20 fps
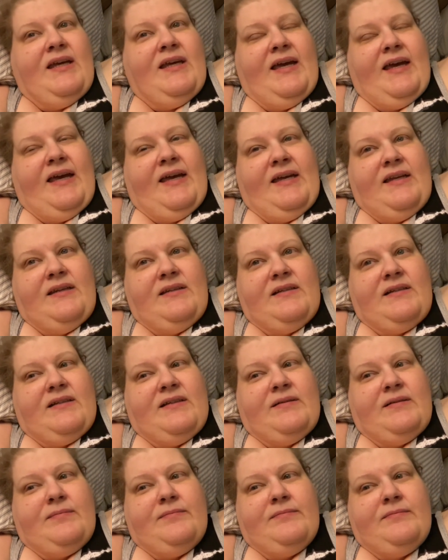And,
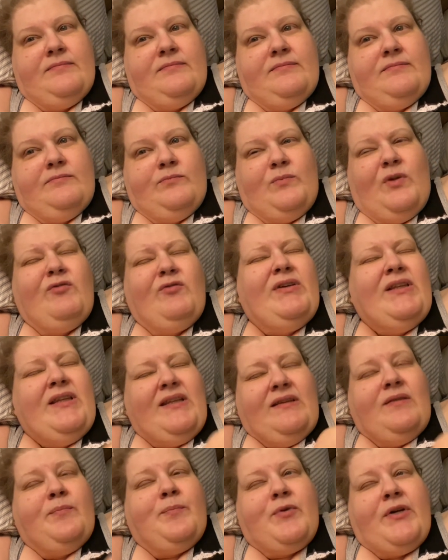uh, well, really
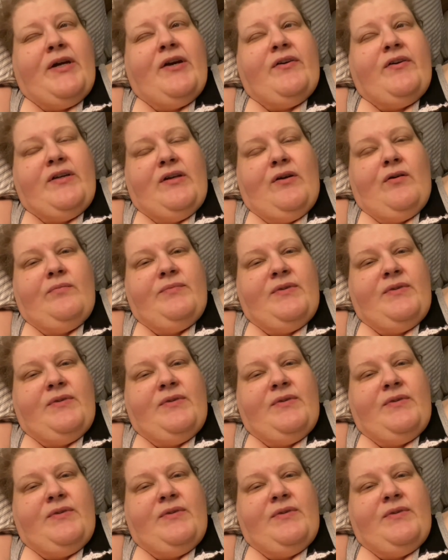the priority,